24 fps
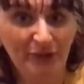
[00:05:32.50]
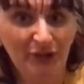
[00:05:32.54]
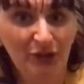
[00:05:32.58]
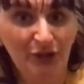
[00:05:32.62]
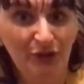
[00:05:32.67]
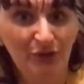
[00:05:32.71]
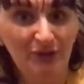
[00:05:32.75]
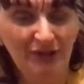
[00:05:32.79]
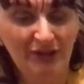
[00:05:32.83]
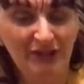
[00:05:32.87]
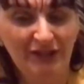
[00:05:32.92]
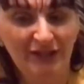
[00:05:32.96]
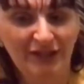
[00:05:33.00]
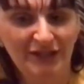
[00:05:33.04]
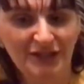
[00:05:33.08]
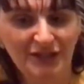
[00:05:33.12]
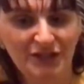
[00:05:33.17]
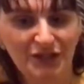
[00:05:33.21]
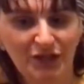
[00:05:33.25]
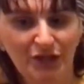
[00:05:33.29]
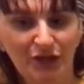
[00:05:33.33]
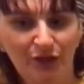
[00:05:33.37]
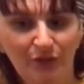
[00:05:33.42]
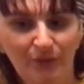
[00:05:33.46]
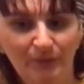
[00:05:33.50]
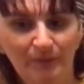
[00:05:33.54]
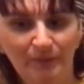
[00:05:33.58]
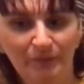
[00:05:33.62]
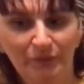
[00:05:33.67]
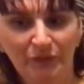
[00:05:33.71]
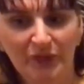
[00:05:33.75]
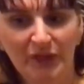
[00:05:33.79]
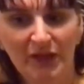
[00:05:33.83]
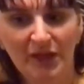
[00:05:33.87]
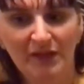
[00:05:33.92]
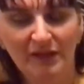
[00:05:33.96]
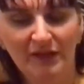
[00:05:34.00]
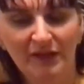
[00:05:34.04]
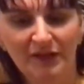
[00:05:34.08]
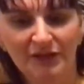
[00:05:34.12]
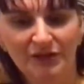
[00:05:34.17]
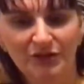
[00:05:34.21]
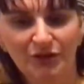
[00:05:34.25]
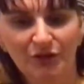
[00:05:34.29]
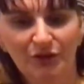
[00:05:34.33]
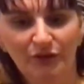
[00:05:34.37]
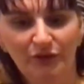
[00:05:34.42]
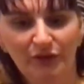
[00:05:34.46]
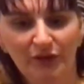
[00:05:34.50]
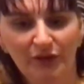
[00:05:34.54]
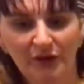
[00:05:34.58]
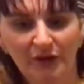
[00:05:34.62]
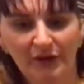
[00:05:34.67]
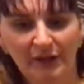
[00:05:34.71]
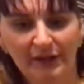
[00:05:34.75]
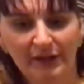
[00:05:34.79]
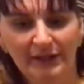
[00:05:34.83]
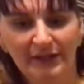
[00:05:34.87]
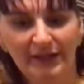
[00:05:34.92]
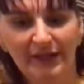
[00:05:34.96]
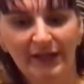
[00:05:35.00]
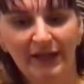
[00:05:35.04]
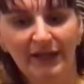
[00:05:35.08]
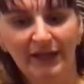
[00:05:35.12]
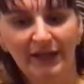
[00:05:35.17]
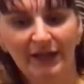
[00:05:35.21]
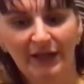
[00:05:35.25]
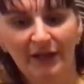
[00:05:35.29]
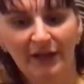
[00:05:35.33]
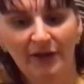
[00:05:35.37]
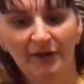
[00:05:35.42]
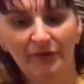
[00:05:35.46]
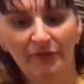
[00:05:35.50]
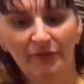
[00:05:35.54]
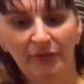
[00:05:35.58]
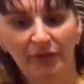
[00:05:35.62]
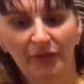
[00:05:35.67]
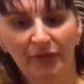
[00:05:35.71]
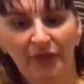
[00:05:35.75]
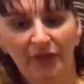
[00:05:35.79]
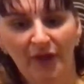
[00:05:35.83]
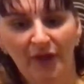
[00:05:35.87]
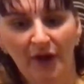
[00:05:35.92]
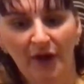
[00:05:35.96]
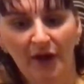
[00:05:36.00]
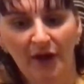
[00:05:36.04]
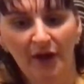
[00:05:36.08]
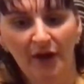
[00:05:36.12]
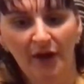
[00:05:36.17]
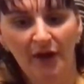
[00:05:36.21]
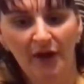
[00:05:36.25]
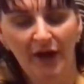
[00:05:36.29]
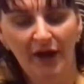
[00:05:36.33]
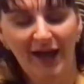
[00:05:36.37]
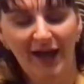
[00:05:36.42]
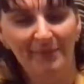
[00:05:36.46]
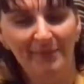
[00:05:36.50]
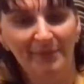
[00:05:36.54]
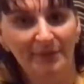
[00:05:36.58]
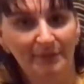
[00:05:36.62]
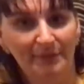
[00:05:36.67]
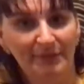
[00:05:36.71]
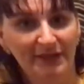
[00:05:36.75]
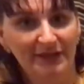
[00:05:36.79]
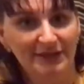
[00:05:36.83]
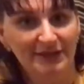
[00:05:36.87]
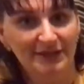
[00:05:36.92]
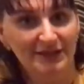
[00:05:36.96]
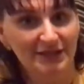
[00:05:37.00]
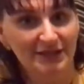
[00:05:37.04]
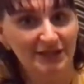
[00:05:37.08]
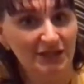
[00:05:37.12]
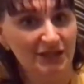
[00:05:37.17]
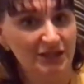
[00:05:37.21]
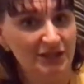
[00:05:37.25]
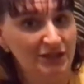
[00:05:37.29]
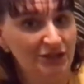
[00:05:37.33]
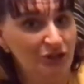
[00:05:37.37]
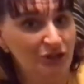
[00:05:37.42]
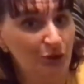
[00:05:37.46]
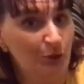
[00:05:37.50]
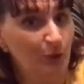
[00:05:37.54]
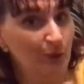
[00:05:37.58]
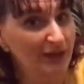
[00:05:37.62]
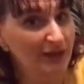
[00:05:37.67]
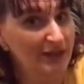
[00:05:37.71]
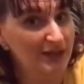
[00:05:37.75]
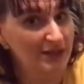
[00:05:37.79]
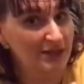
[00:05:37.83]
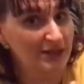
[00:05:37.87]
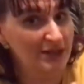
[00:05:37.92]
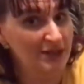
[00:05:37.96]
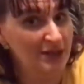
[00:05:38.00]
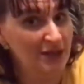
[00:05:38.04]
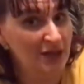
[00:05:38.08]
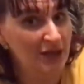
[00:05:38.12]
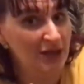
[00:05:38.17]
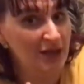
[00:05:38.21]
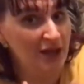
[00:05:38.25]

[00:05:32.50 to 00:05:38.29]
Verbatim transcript: below and let us know. Let us know if you're collecting any of the Happy Places toys.